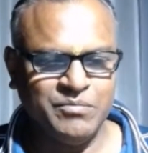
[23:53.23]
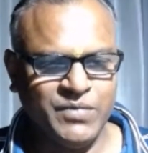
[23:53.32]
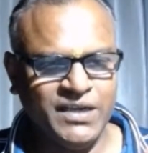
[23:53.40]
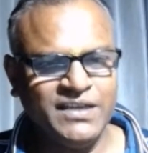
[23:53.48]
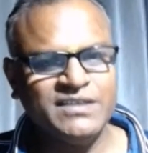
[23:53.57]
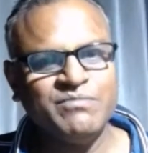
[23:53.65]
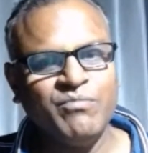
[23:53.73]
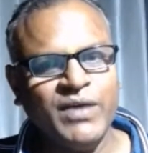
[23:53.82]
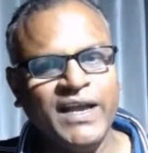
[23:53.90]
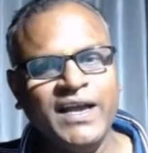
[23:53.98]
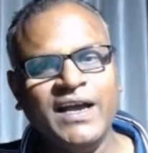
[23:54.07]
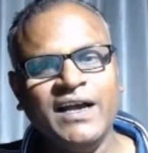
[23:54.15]
Means
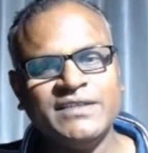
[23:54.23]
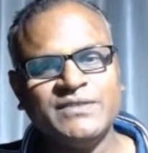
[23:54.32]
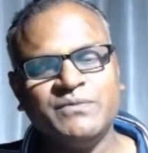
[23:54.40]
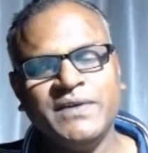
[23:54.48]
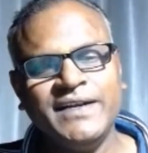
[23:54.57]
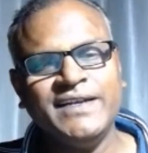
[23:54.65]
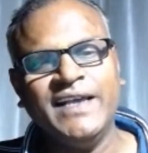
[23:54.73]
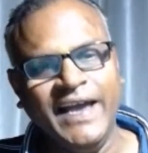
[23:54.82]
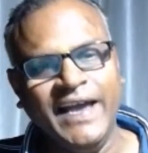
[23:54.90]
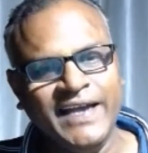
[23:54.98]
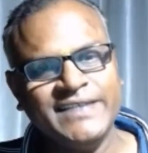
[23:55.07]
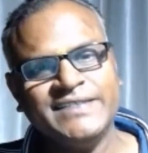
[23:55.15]
my husband
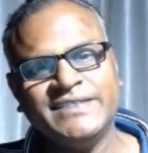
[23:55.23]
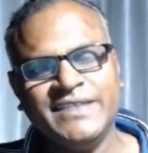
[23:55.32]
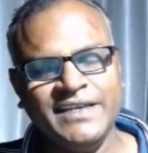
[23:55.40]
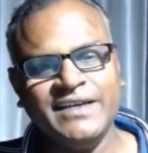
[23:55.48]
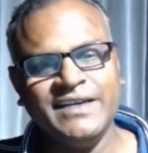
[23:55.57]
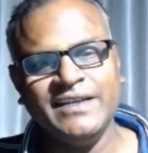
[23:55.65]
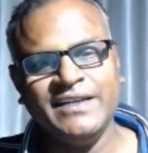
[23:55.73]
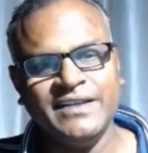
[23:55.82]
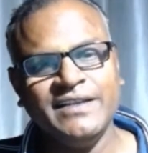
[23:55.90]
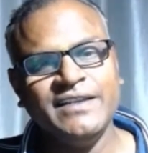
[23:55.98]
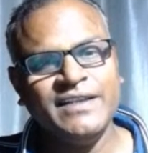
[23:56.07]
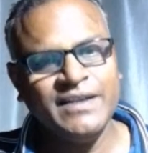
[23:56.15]
has
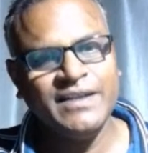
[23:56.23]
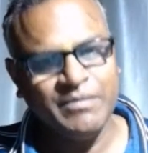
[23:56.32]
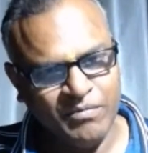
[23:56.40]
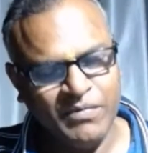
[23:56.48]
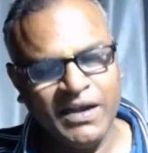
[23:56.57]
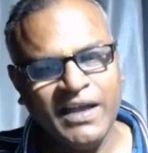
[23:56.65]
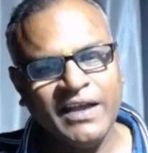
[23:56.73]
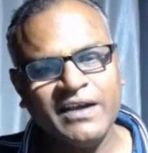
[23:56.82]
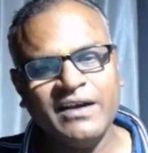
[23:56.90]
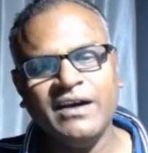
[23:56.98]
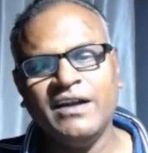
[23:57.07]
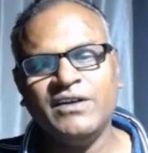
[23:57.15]
taken my
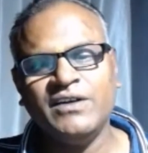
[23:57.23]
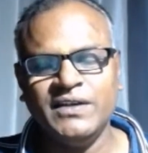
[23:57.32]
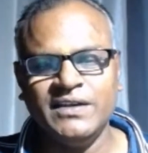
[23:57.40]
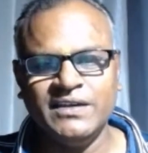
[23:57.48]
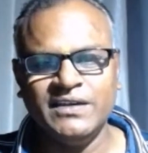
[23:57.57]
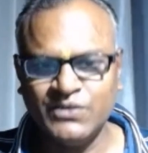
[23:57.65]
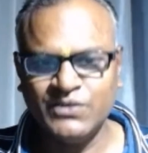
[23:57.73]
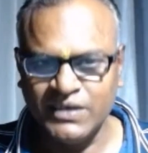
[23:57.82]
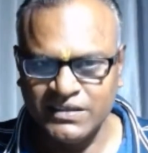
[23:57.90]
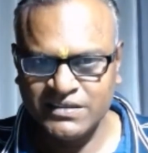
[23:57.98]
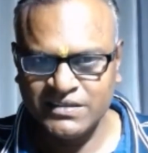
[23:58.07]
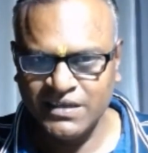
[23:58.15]
car today. So
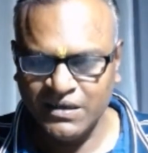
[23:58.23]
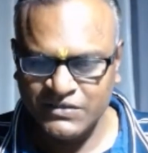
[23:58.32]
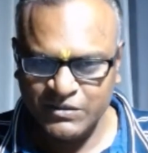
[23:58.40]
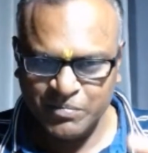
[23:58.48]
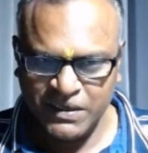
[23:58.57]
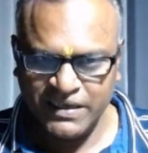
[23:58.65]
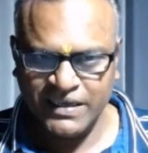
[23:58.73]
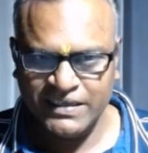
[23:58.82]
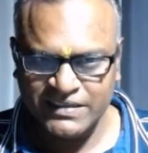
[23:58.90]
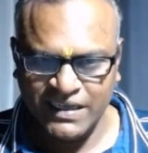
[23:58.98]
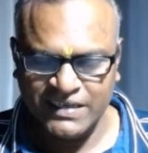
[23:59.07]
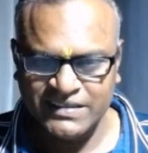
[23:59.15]
instead of
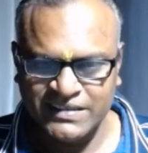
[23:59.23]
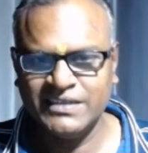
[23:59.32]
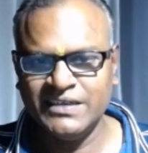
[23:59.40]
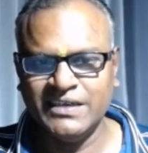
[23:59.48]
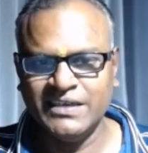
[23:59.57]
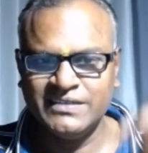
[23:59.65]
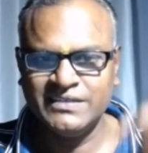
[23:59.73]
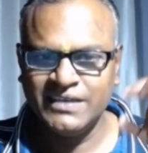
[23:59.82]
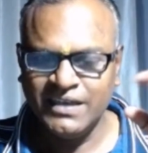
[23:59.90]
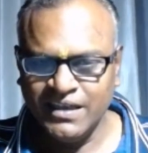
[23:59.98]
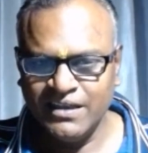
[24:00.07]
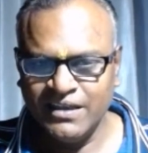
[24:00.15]
speaking that sentence,
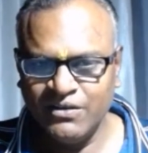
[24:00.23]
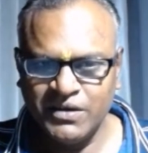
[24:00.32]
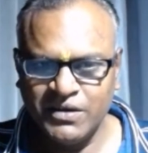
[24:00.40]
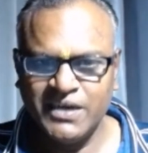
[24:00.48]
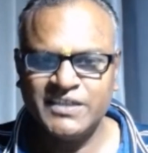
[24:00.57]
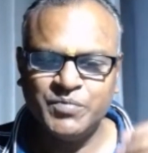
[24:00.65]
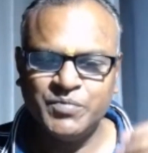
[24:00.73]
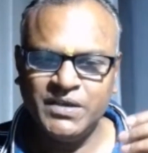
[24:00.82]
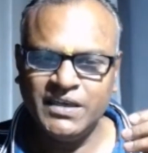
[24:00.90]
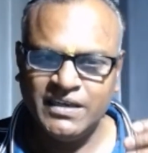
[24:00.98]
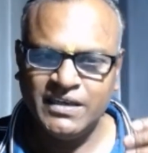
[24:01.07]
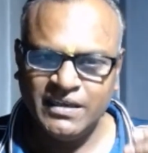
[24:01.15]
you can
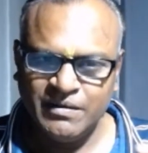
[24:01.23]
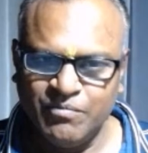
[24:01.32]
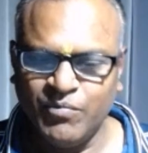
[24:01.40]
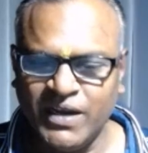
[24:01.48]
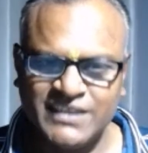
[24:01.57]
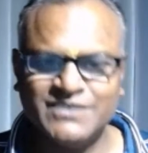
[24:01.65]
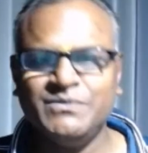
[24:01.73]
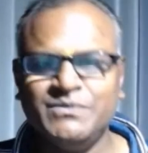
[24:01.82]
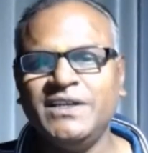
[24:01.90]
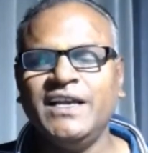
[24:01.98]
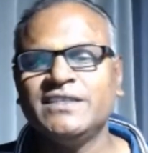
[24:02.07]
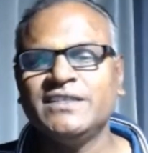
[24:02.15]
speak, my
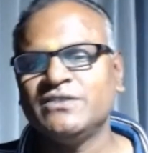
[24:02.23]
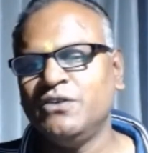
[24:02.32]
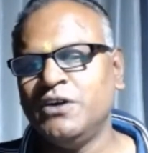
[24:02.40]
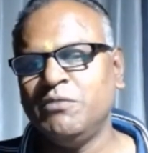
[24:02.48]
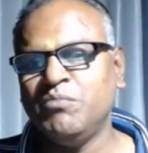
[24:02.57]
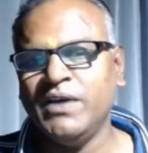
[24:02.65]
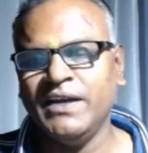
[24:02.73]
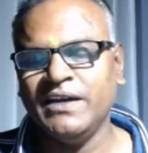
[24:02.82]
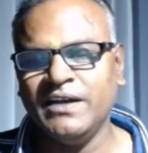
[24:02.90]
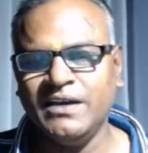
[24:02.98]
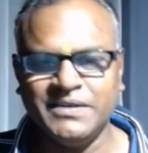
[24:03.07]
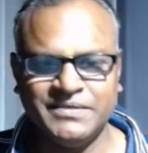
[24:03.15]
husband has got my
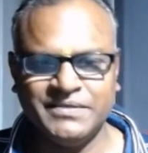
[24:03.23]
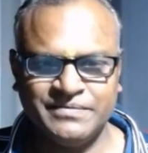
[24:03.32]
car.